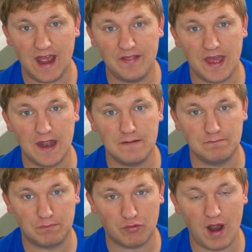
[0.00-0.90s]
And
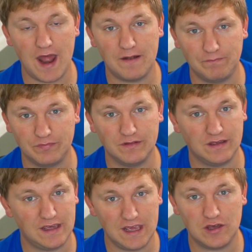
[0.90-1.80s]
then Brett,
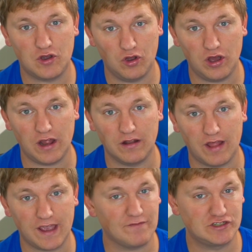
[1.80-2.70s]
he could.
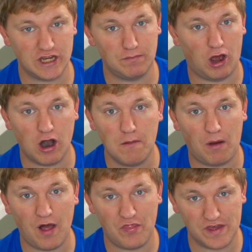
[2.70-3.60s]
Like, if Jim
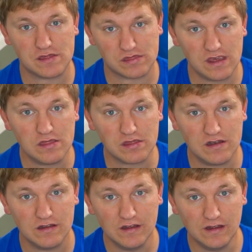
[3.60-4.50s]
Harbaugh this
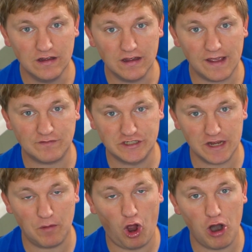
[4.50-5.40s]
season, if
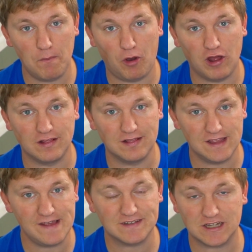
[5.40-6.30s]
Jim
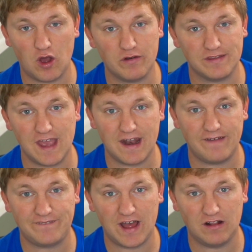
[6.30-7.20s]
Harbaugh leaves to go to the
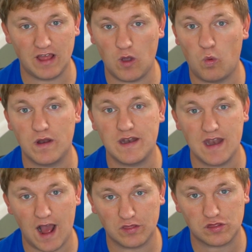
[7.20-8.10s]
NFL, it would
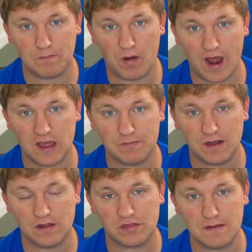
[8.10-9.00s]
not surprise
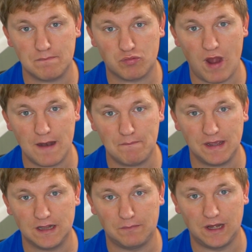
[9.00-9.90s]
me to see Brett
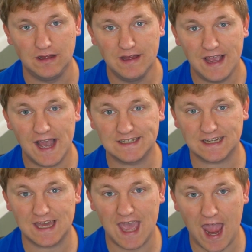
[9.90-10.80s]
Bielema
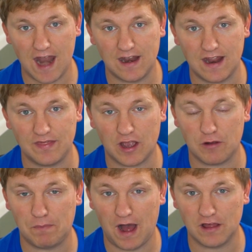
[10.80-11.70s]
as a candidate that
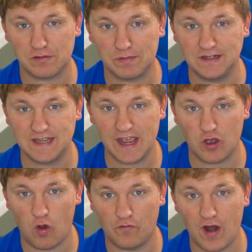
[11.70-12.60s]
could possibly
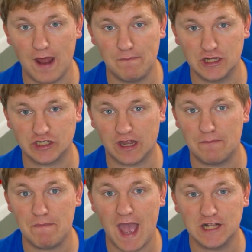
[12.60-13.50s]
take over at
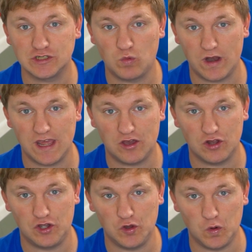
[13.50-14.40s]
Michigan. Imagine what he
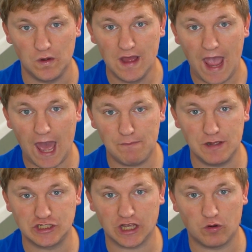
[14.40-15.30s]
could do at
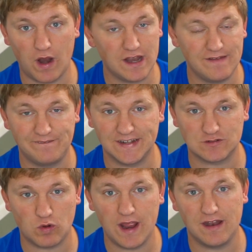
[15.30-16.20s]
Michigan, right? He
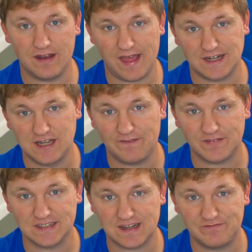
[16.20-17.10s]
fits right into that
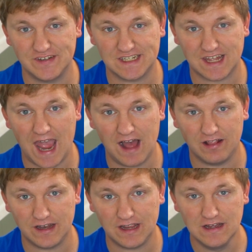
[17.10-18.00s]
toughness, that
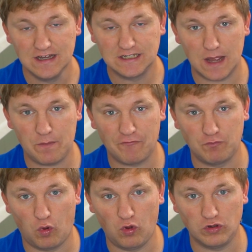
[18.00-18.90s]
physicality type
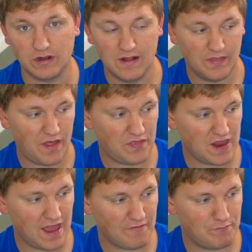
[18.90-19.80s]
of mold that
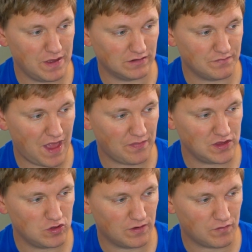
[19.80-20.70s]
they have built at
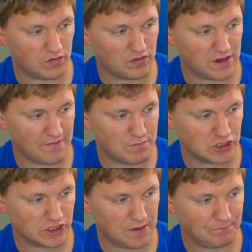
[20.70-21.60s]
the University of
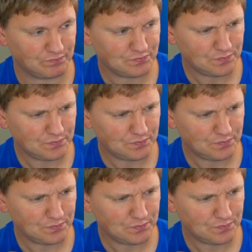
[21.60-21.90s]
Michigan.